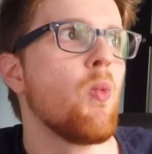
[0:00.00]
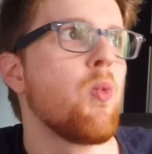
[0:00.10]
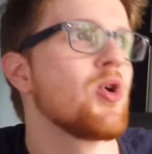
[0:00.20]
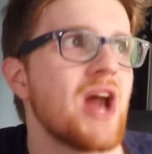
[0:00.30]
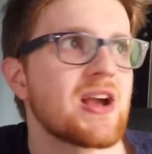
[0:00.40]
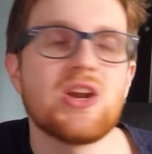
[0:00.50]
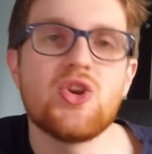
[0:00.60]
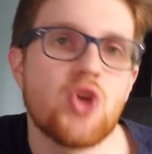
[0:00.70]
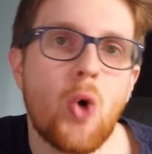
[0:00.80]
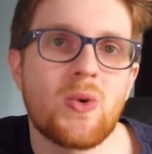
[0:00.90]
We're not going
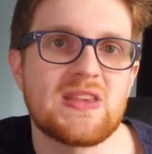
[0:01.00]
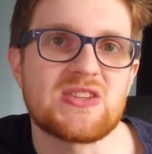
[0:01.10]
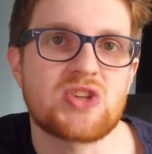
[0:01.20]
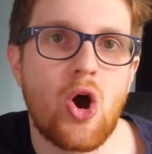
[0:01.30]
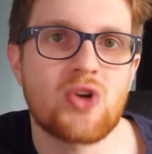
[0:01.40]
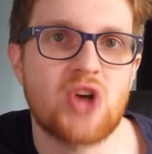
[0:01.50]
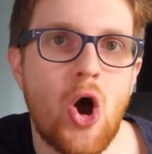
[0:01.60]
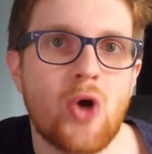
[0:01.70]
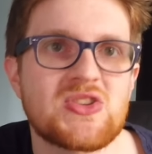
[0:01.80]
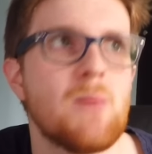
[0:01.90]
to know what these cards
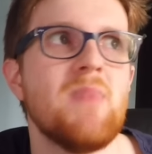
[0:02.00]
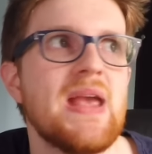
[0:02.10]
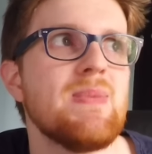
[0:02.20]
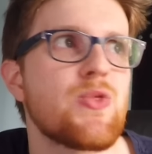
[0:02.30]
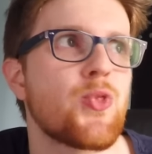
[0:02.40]
are to maybe